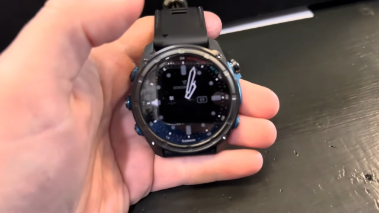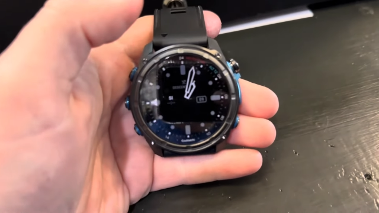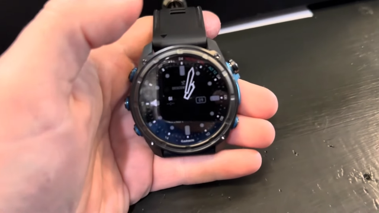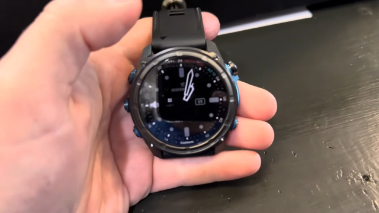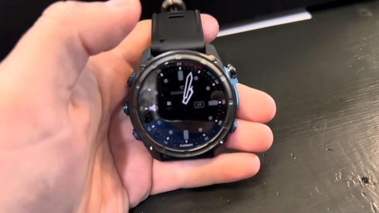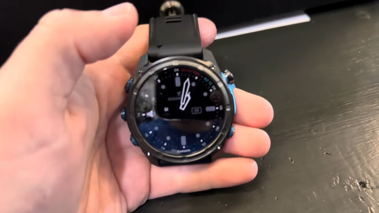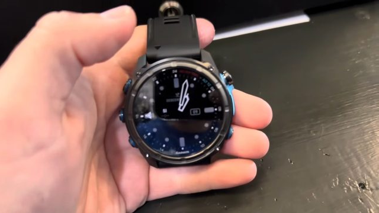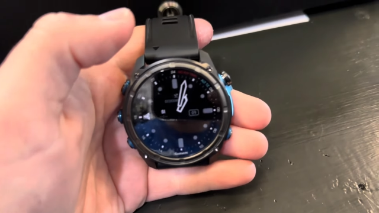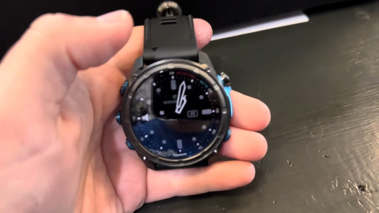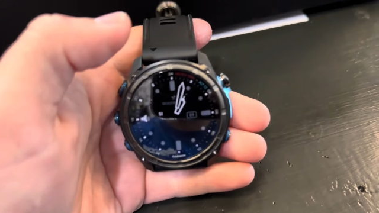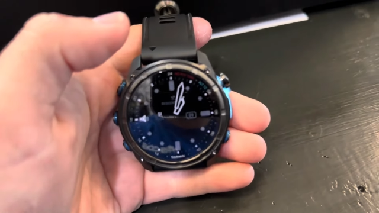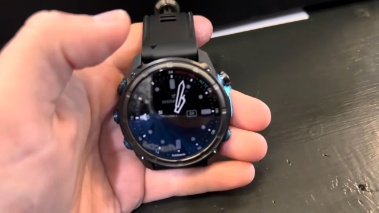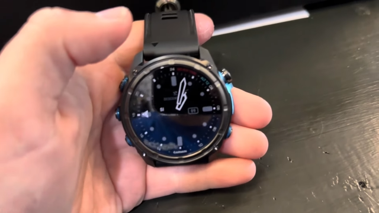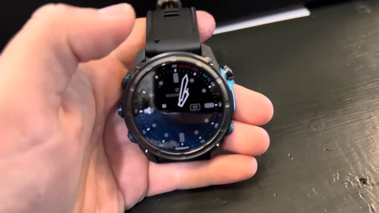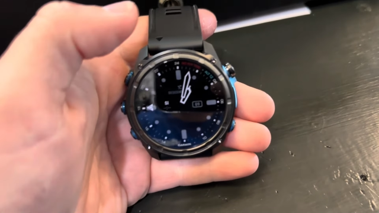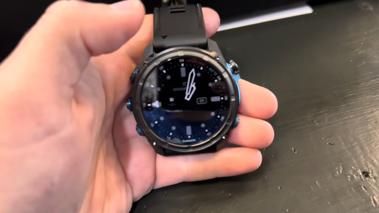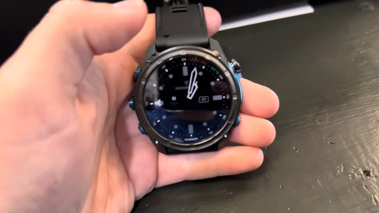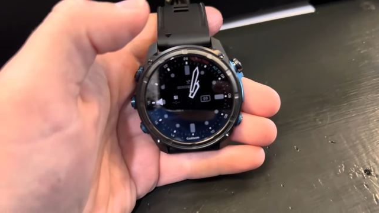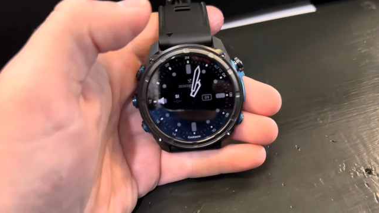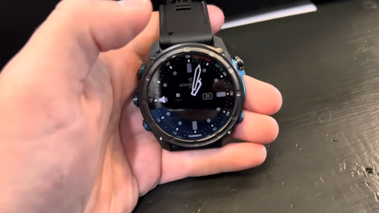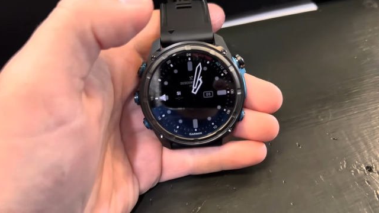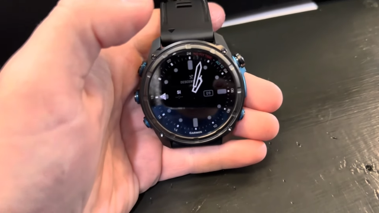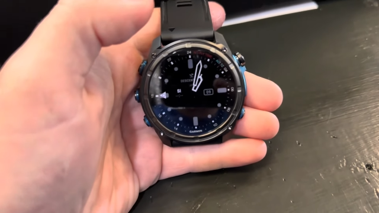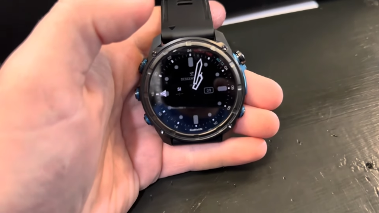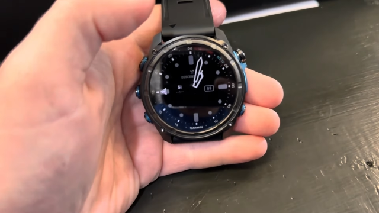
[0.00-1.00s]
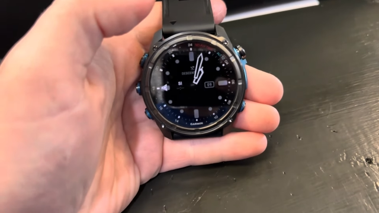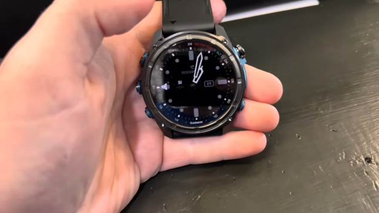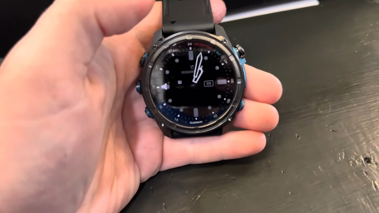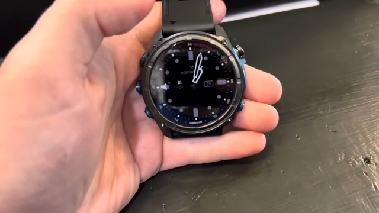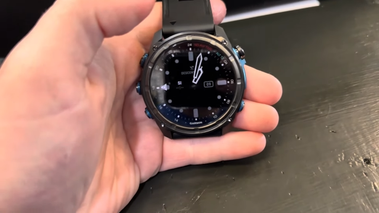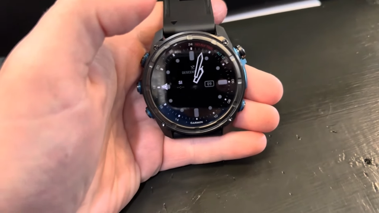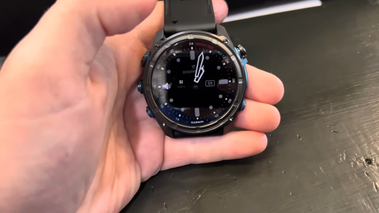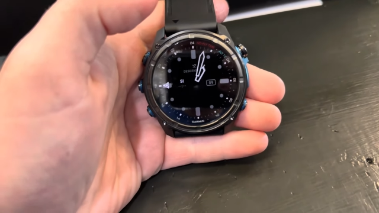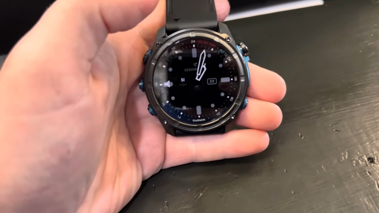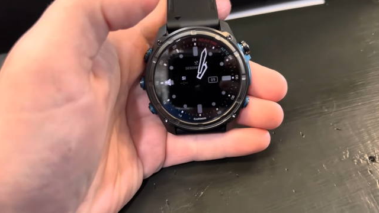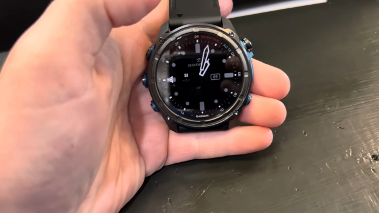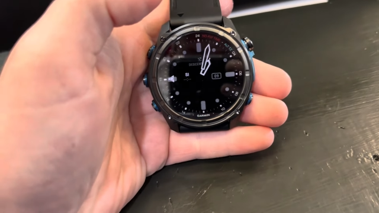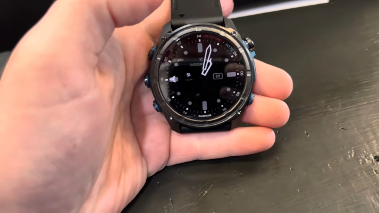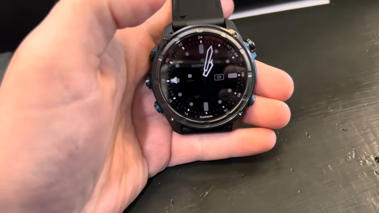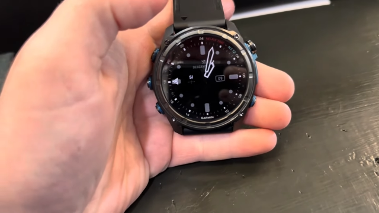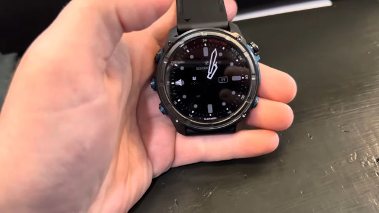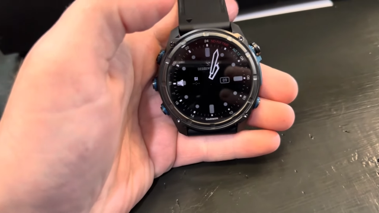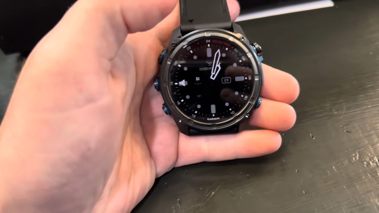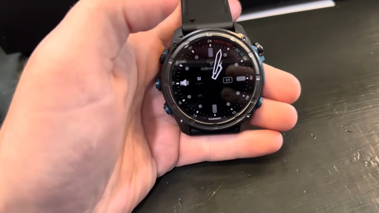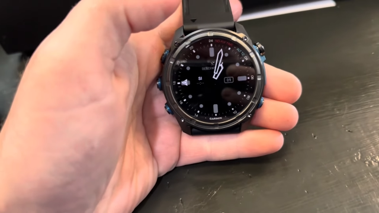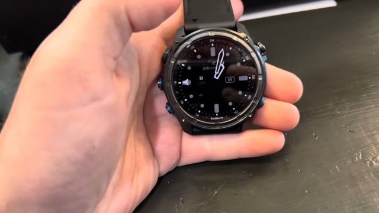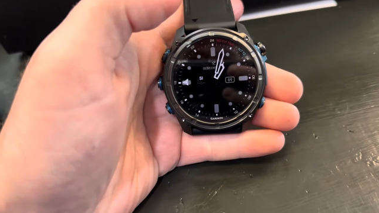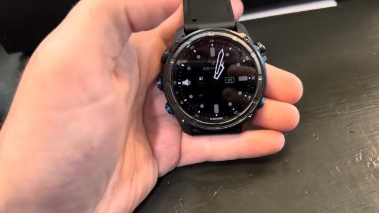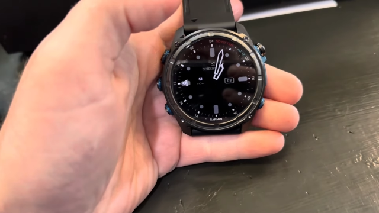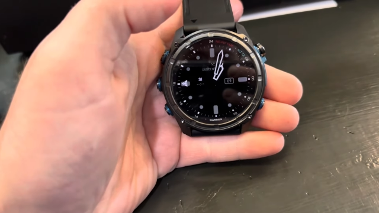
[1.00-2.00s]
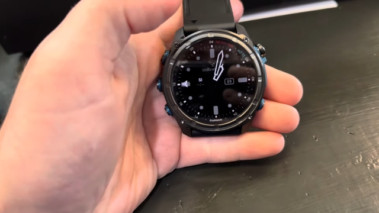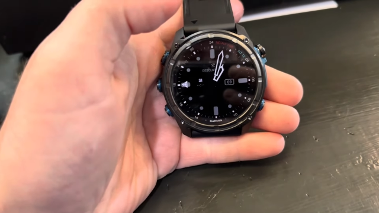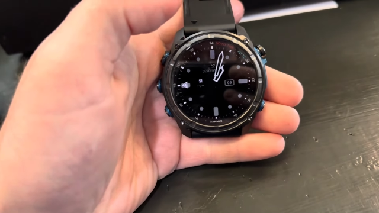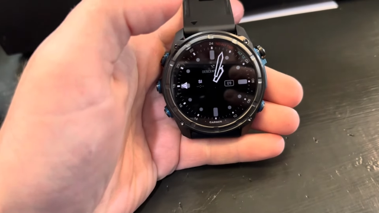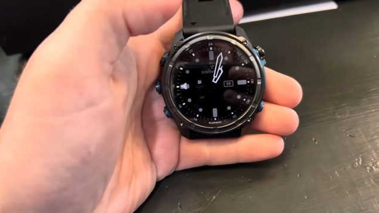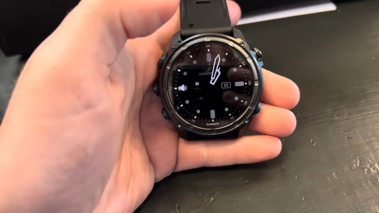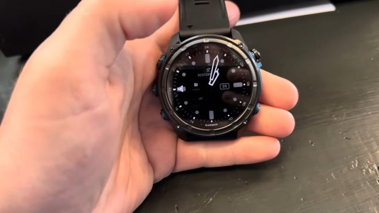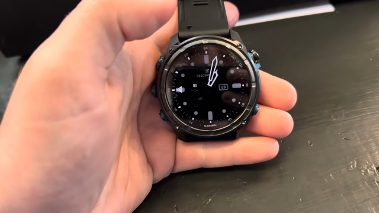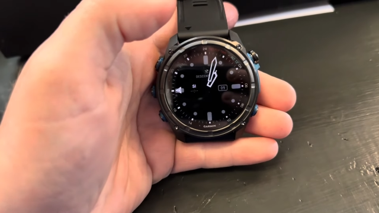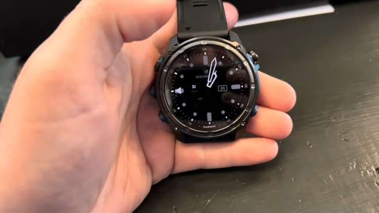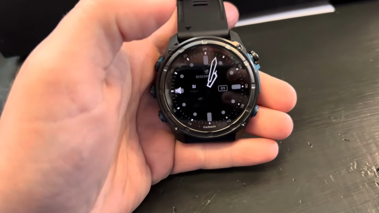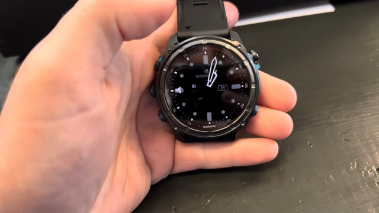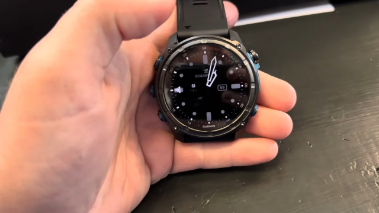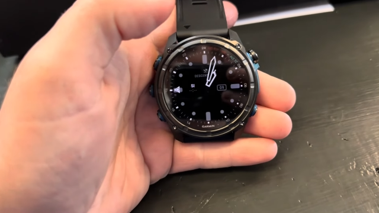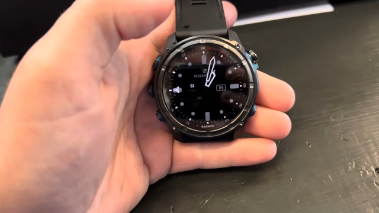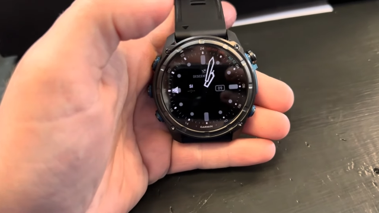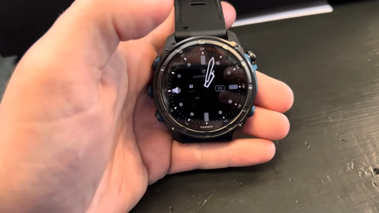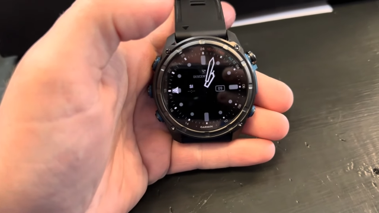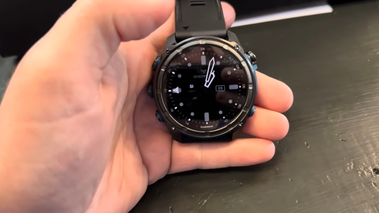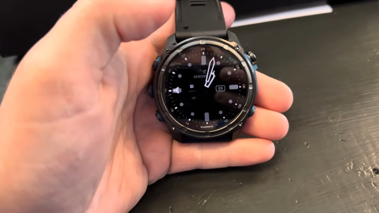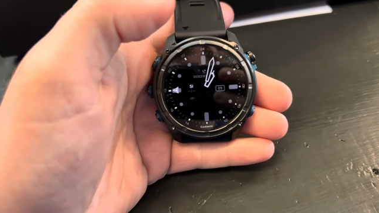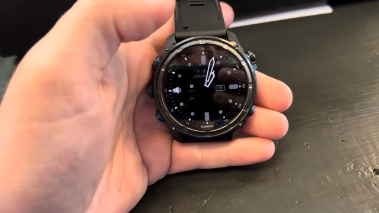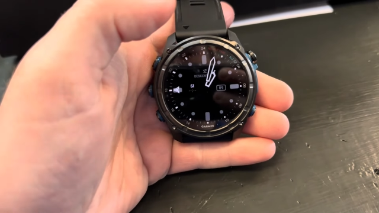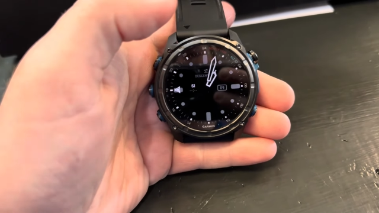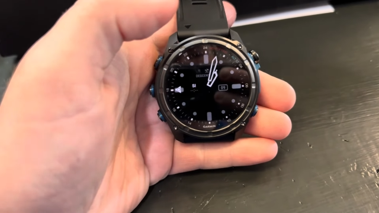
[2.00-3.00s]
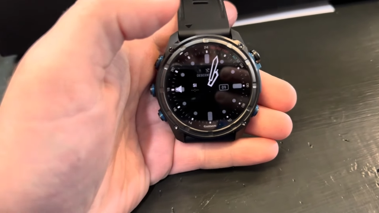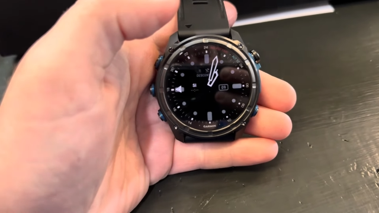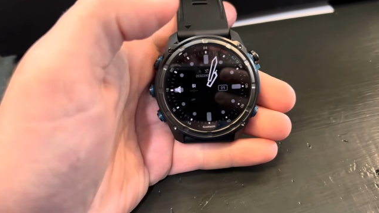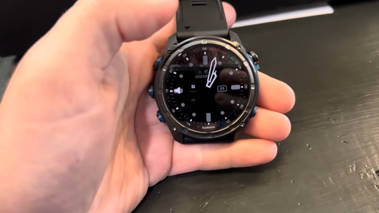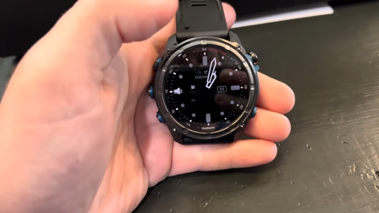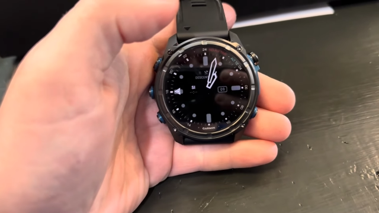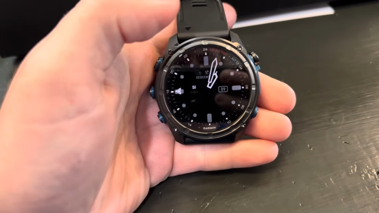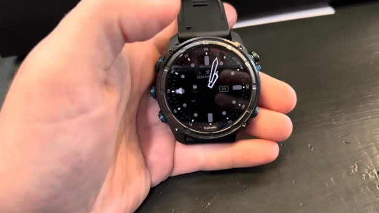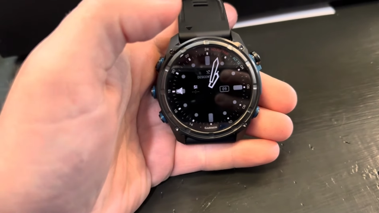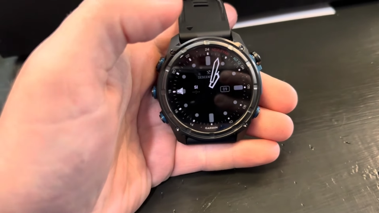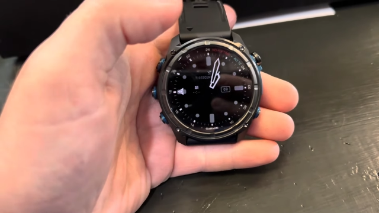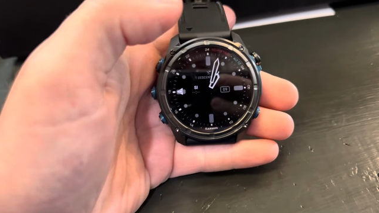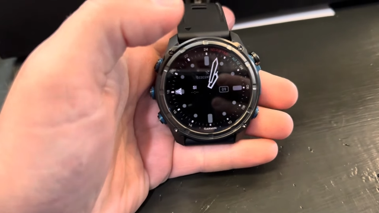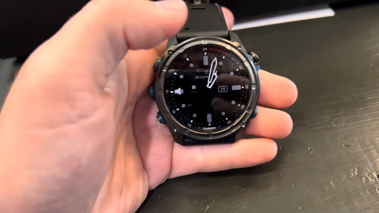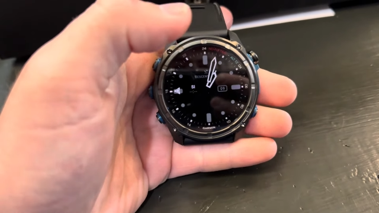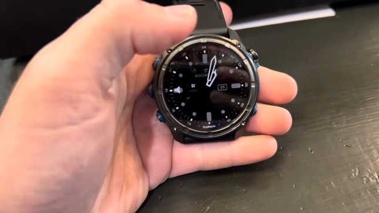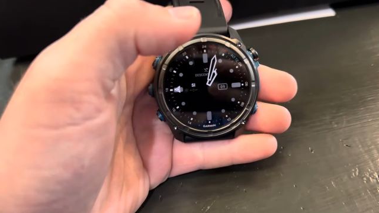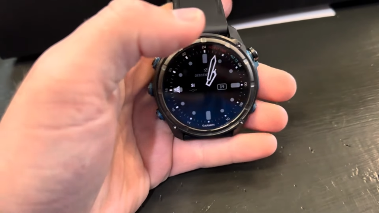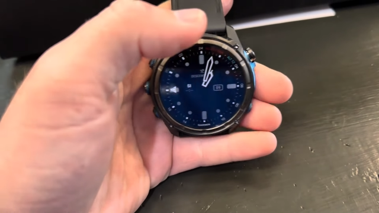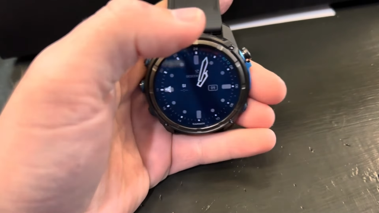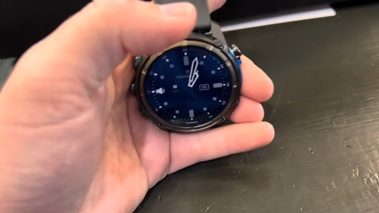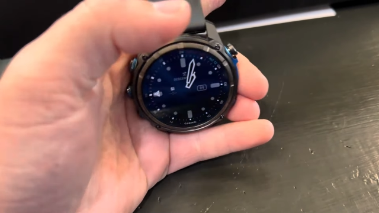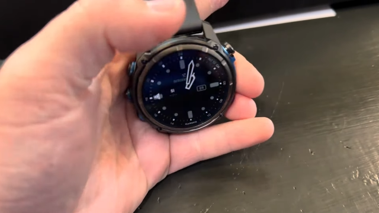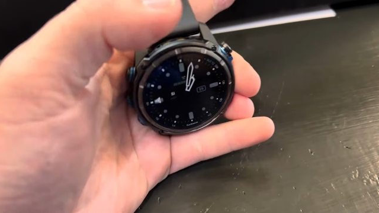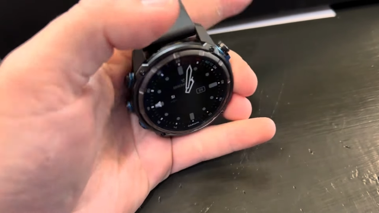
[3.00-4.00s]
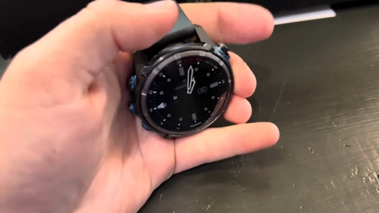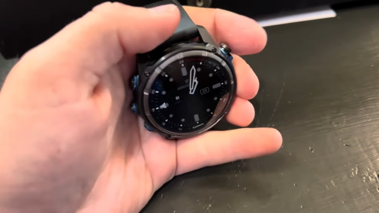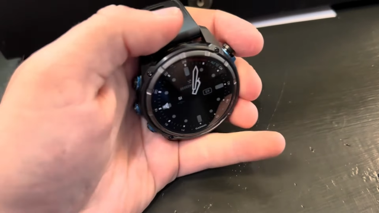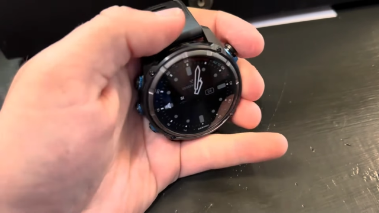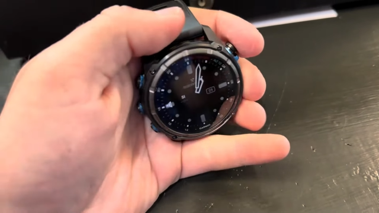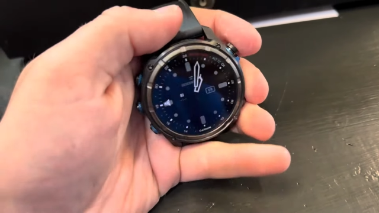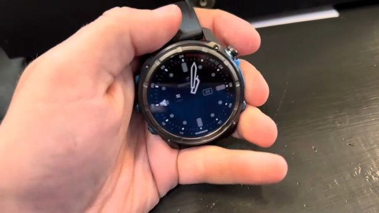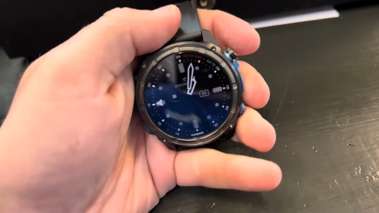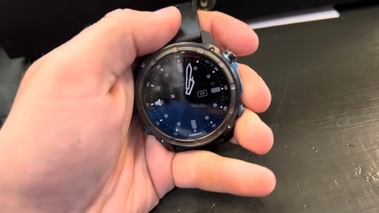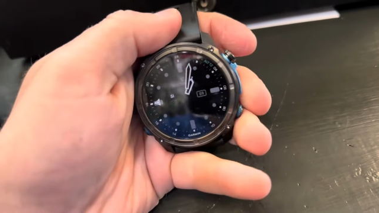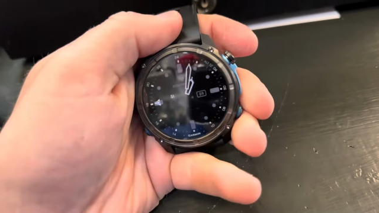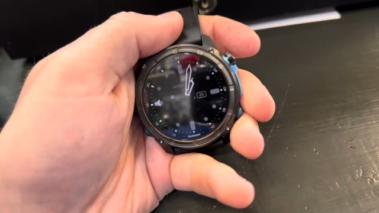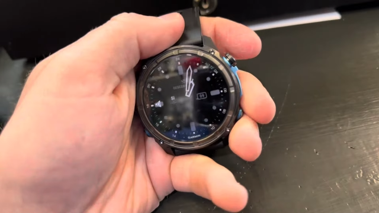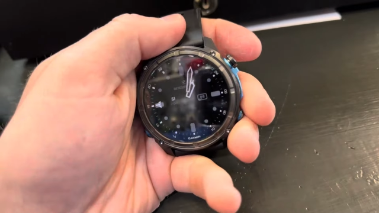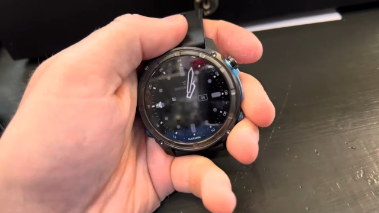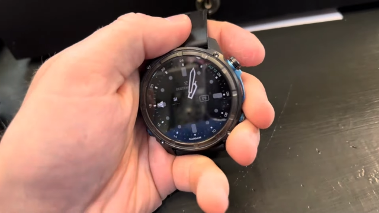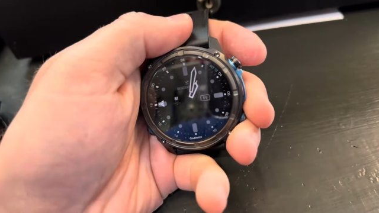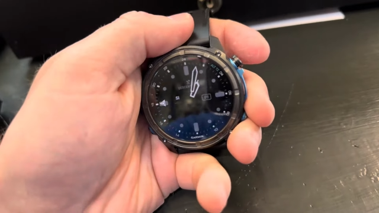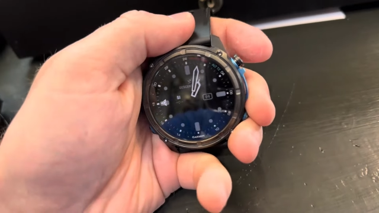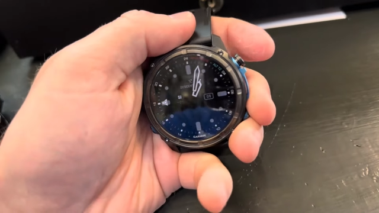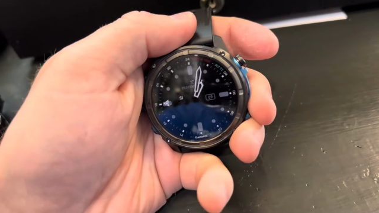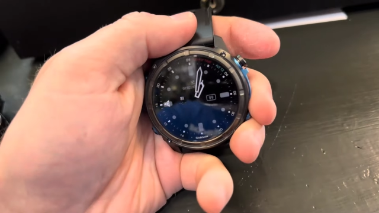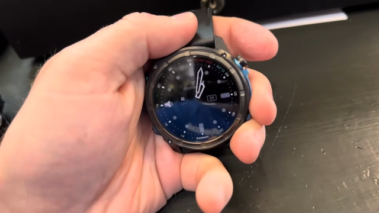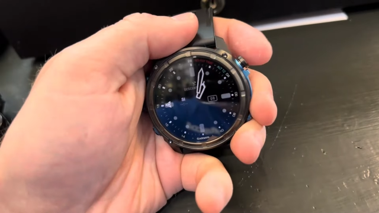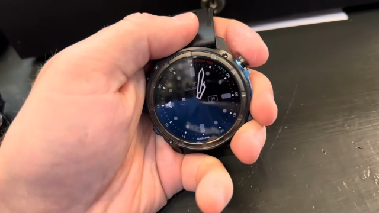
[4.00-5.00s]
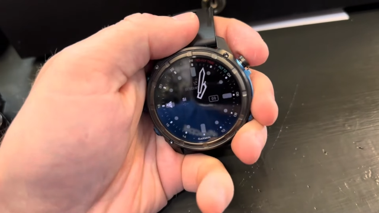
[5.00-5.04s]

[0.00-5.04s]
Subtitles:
[unreadable: no face in view]